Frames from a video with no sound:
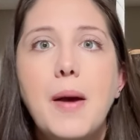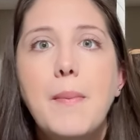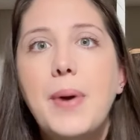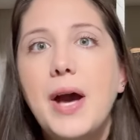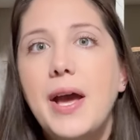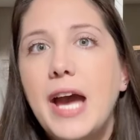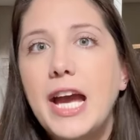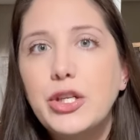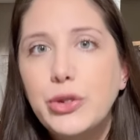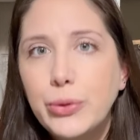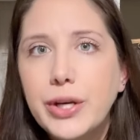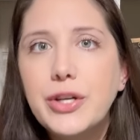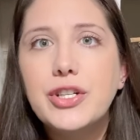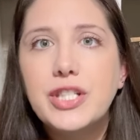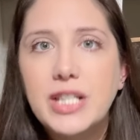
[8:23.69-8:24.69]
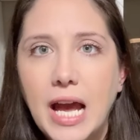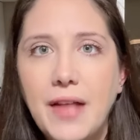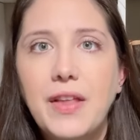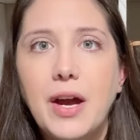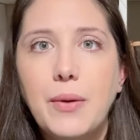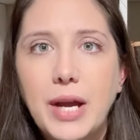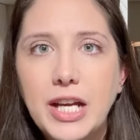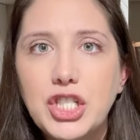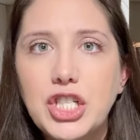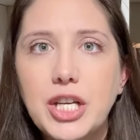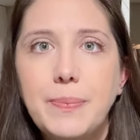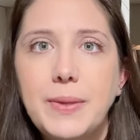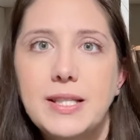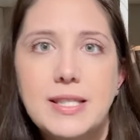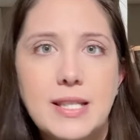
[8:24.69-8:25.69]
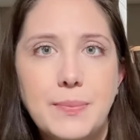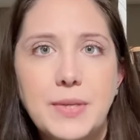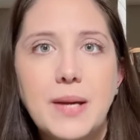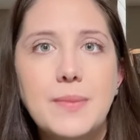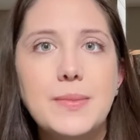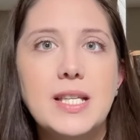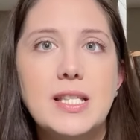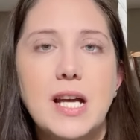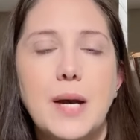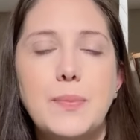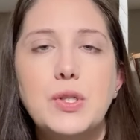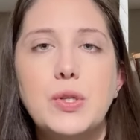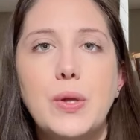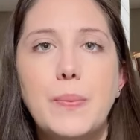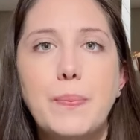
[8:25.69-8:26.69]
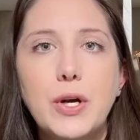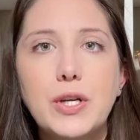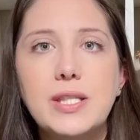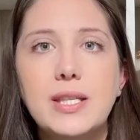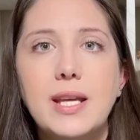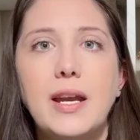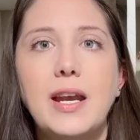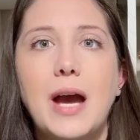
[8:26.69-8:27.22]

But I do understand that, right? Shipping sometimes is up to the person.